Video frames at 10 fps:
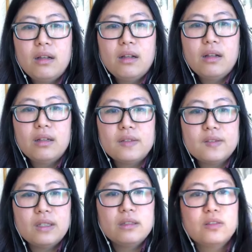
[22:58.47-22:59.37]
Let's
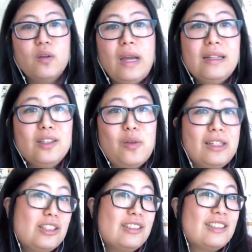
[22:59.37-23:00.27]
see. So any
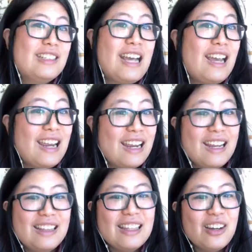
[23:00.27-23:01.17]
questions today?
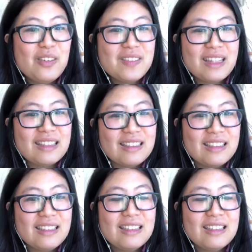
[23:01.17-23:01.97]
No? Nothing?